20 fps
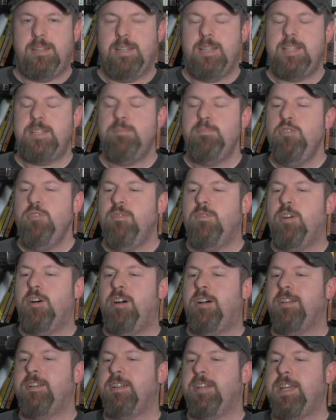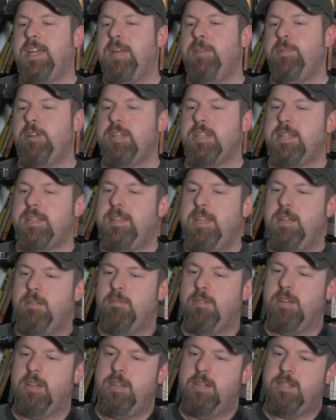Let's move on, okay? Because I think
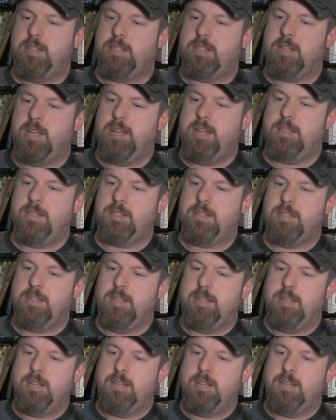we're going to discuss